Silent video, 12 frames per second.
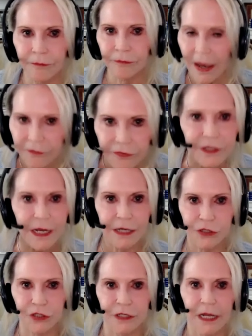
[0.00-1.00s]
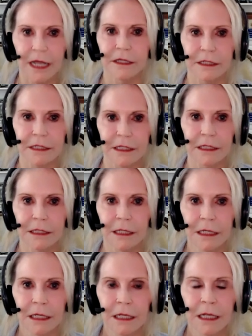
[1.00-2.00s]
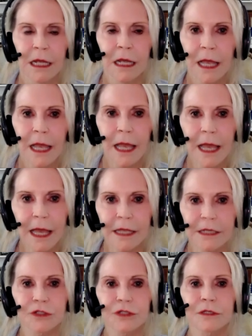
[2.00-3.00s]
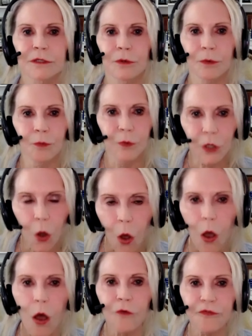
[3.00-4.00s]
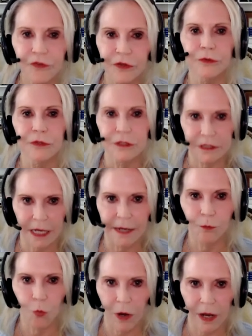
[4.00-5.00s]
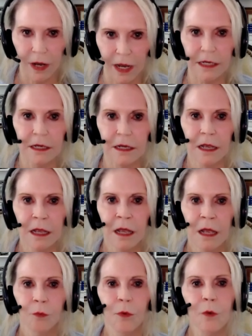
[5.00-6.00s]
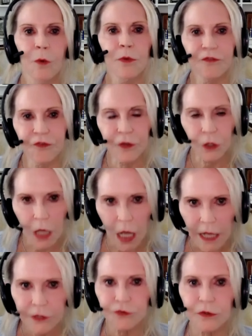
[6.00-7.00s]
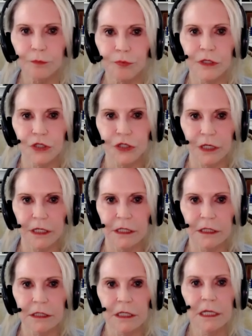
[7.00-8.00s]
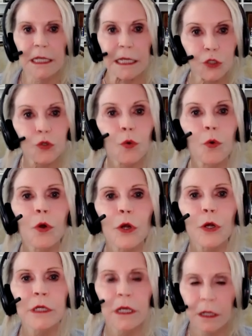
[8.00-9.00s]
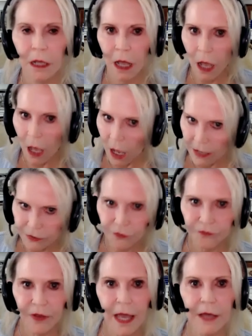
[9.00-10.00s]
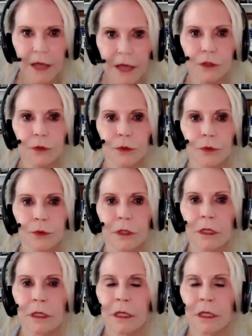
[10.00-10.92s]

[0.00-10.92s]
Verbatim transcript: every nationality, and we all feel the same way when we feel underappreciated, ignored, undervalued,